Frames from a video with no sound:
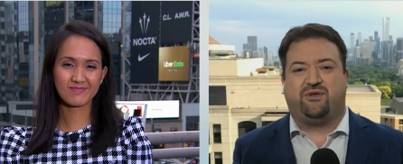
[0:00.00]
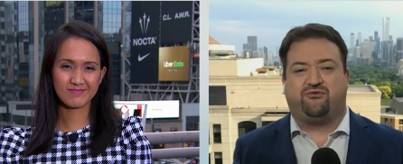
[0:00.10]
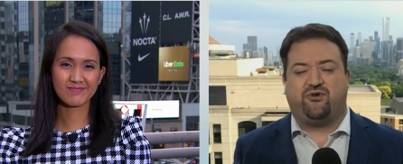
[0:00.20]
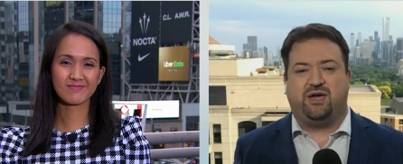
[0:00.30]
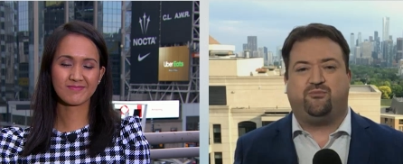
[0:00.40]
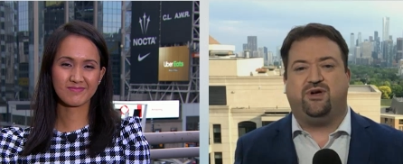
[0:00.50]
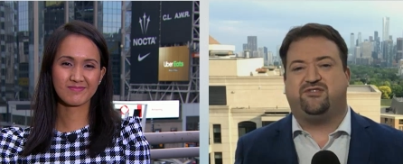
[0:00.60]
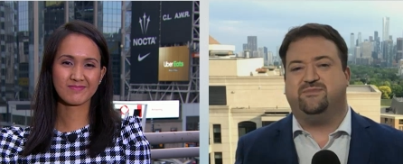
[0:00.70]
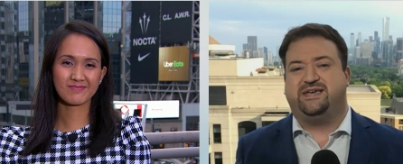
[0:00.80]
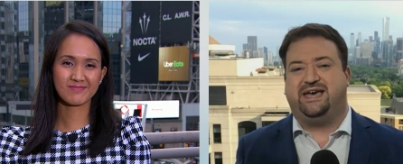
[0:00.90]
Speaker 1: I'll try and
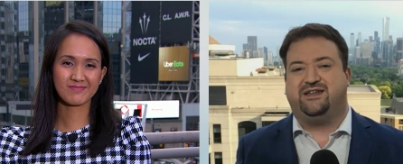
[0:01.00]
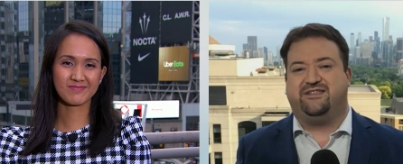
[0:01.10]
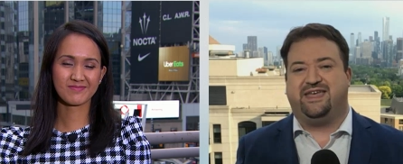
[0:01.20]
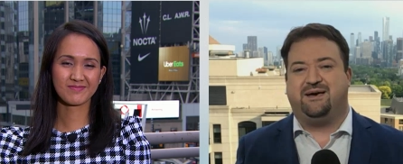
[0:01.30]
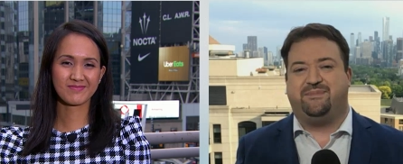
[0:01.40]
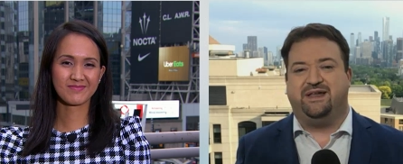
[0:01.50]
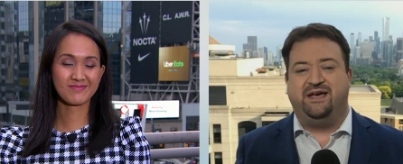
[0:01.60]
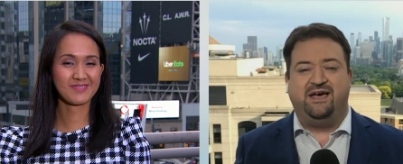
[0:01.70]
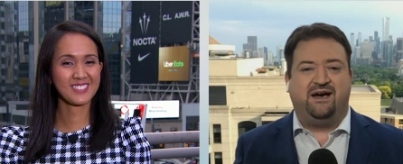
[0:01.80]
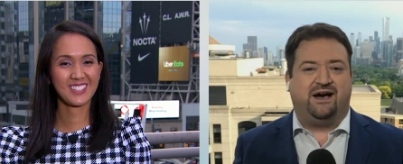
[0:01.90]
press him again on that. But
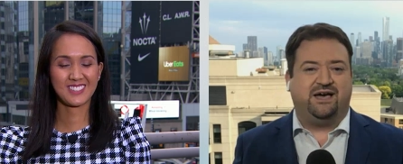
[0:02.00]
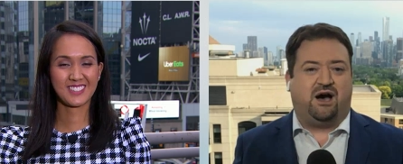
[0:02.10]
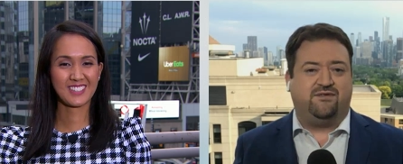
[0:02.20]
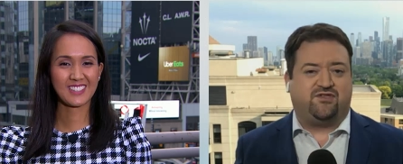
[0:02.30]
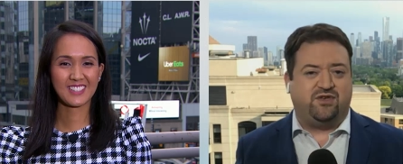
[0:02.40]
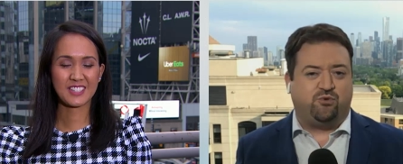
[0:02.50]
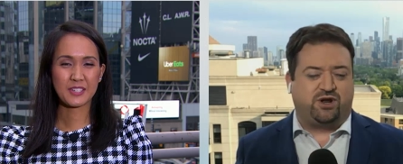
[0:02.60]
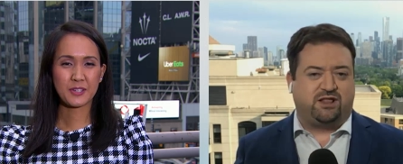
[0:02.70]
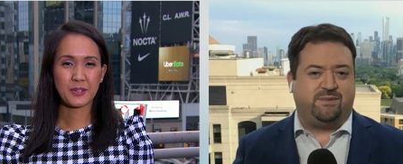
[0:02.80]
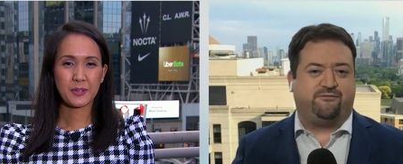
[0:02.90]
uh, obviously, we're a
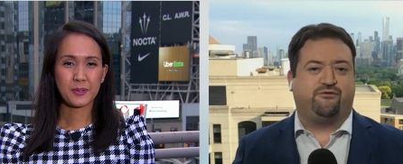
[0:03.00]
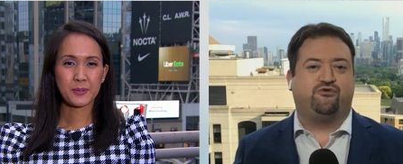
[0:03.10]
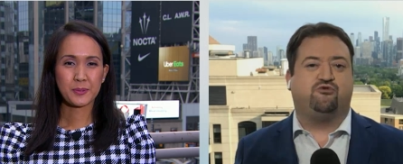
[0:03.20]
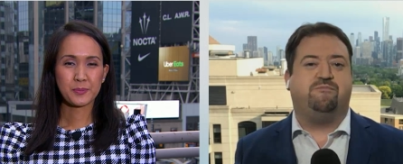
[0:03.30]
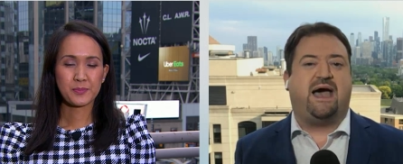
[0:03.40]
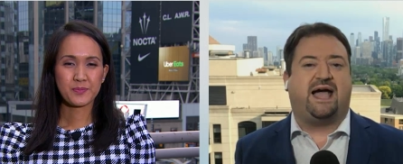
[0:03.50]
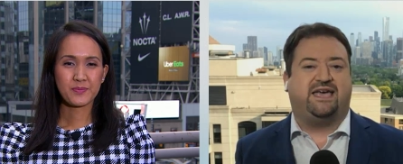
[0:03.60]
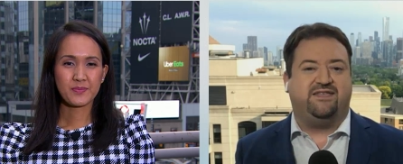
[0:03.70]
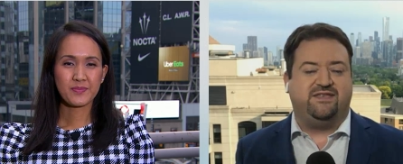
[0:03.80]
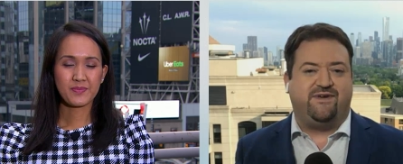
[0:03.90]
little bit further
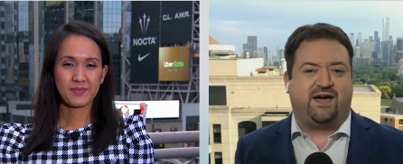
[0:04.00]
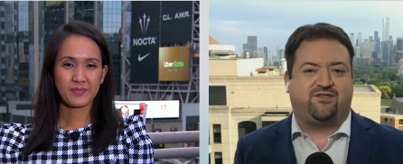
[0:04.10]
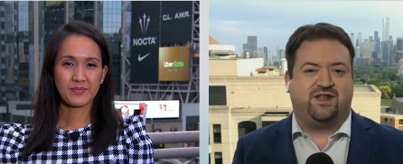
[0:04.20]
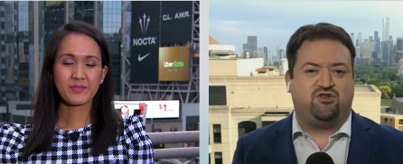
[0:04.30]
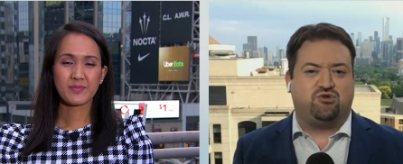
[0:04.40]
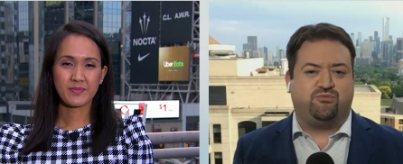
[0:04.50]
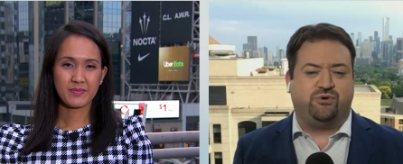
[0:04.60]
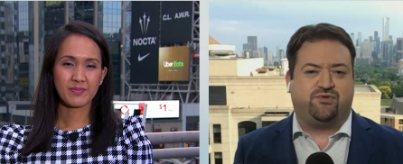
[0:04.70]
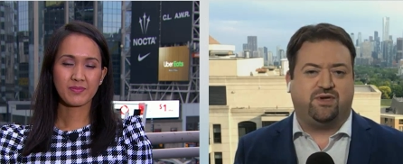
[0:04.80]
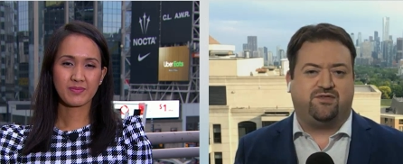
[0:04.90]
back in the vaccination
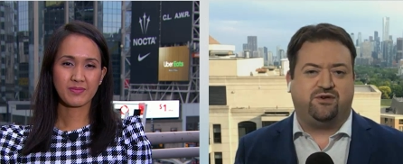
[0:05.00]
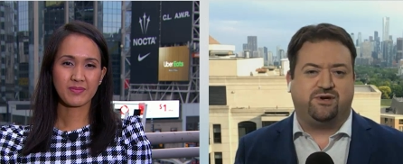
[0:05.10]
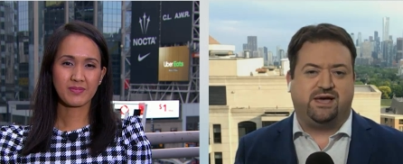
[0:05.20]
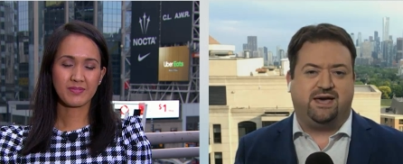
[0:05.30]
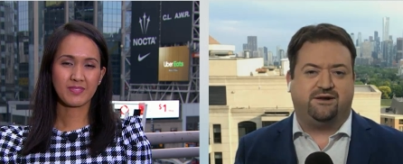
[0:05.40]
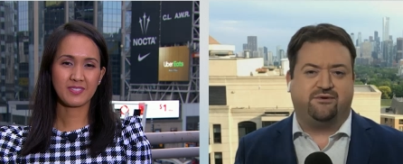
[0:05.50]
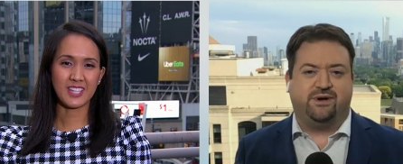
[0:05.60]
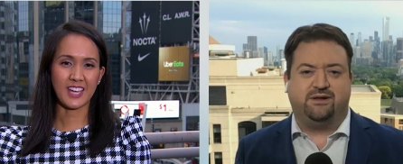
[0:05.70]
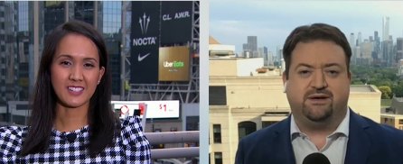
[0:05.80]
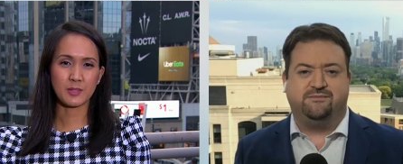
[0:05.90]
process here in Canada,
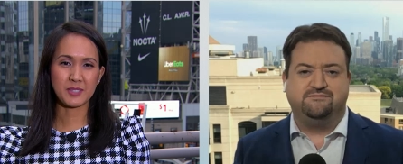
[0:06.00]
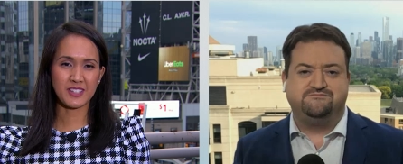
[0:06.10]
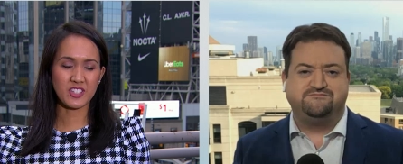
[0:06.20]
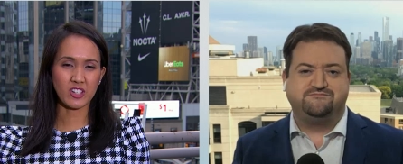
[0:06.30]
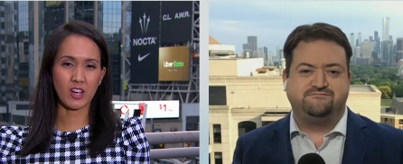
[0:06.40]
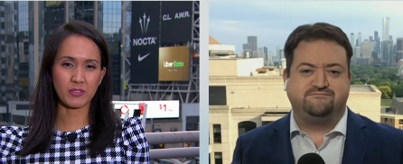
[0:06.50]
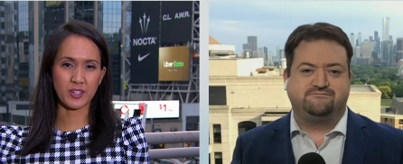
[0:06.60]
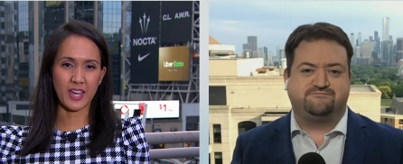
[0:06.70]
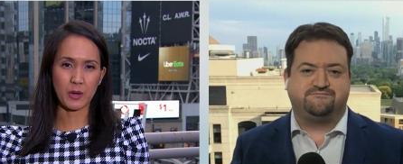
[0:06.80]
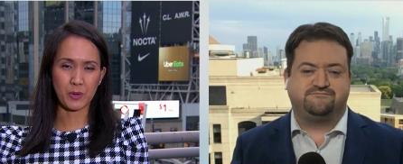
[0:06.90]
right? Yeah,
Speaker 2: now. it seems like they start
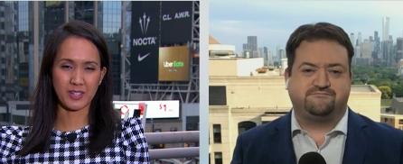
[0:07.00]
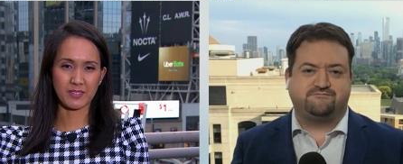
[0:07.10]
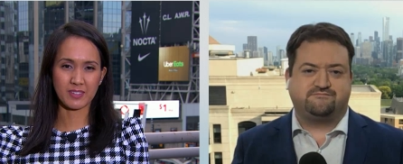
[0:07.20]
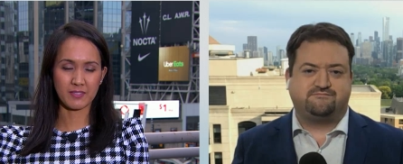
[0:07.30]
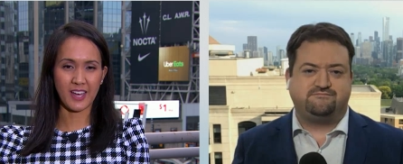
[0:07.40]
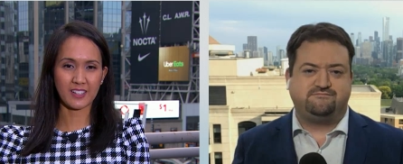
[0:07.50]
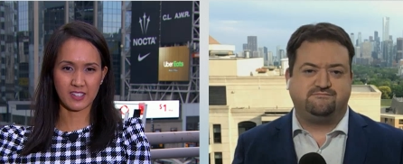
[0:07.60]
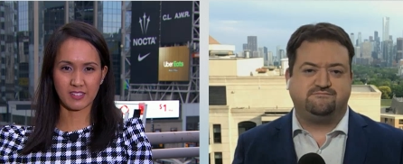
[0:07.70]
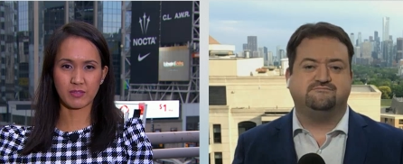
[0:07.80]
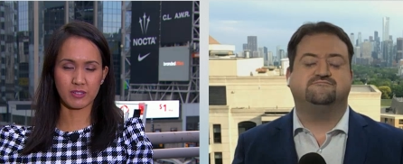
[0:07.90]
offering that when the
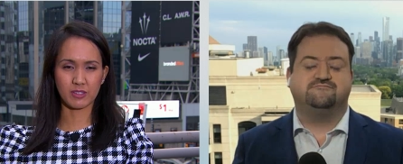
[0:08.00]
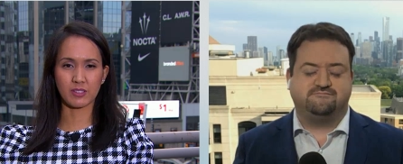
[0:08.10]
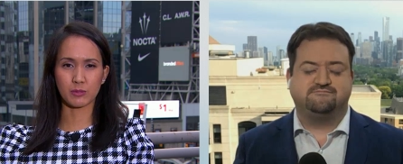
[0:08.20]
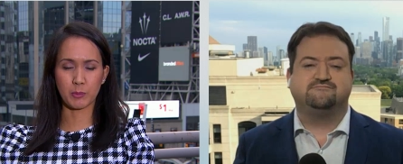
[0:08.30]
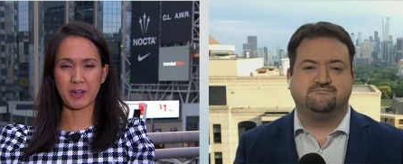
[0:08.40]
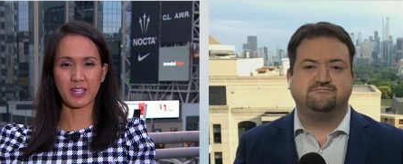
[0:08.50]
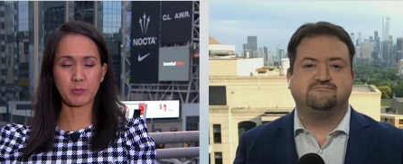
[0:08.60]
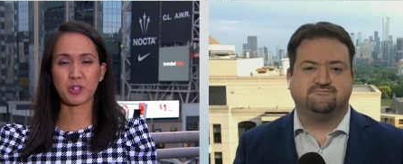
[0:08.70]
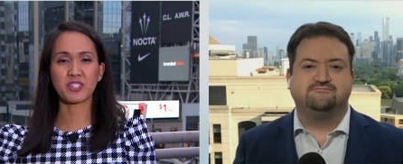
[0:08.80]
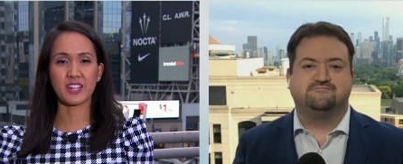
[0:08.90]
vac- like the
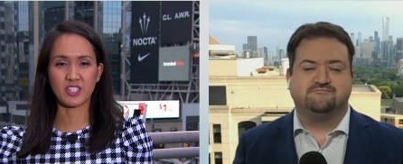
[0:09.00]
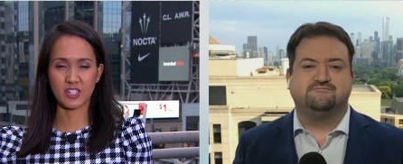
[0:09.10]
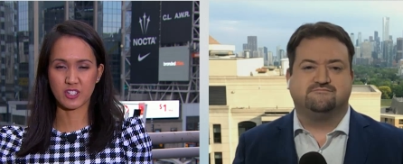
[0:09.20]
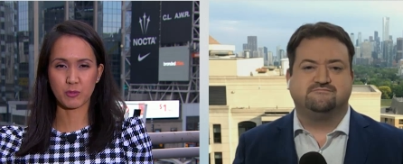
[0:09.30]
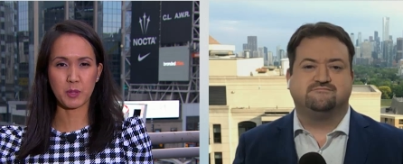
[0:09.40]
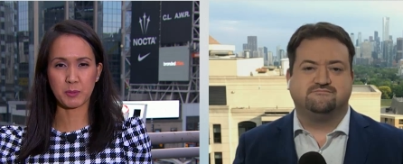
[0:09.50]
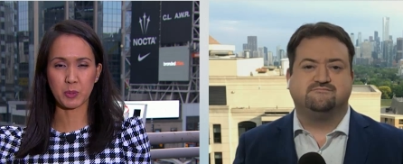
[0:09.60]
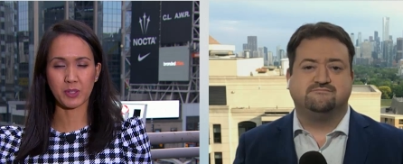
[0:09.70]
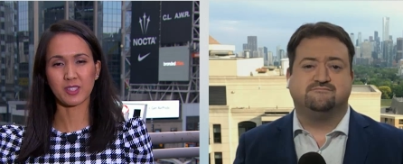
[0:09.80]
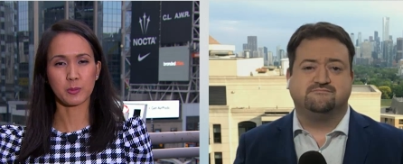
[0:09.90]
remaining percentage of people
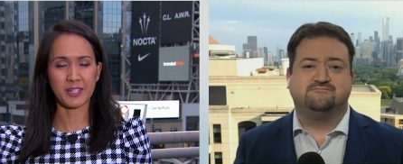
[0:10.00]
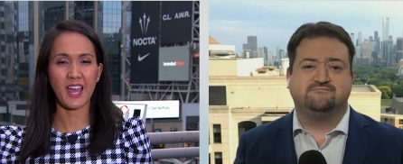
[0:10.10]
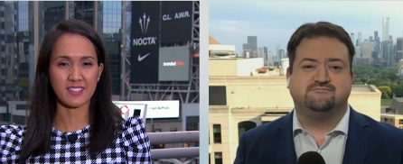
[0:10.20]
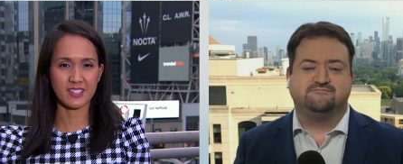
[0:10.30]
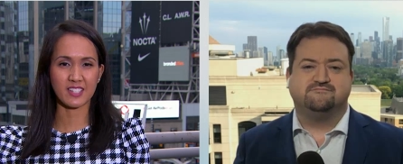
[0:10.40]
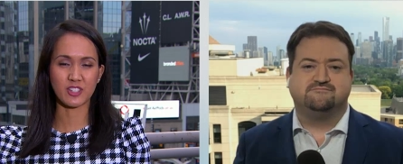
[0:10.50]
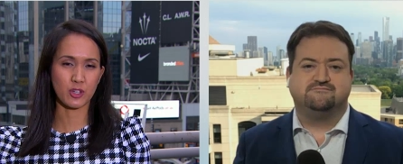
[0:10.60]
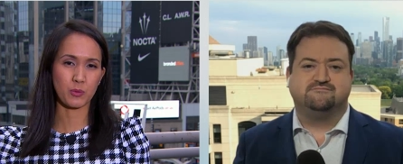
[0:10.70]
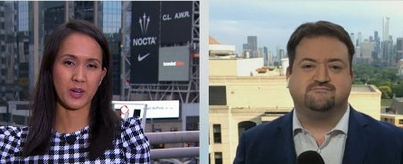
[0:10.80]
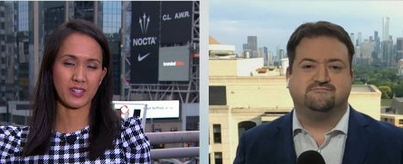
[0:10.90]
who are a little bit hesitant
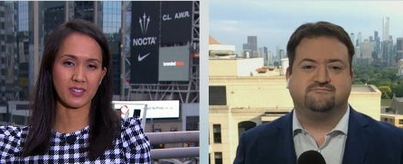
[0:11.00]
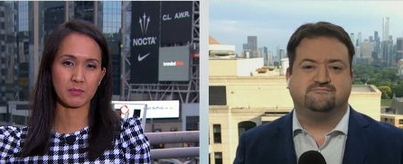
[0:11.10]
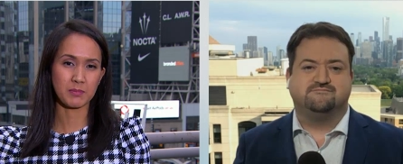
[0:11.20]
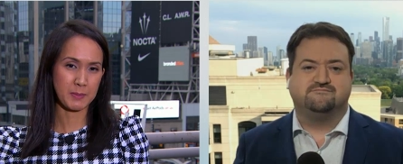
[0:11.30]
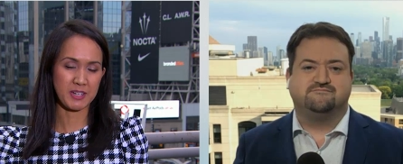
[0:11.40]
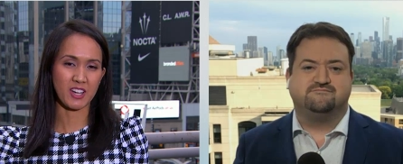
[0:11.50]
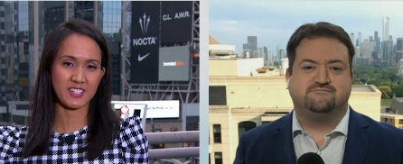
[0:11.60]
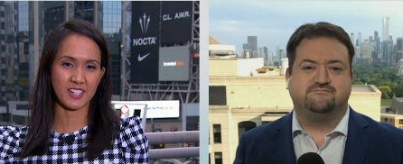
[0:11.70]
don't want to maybe not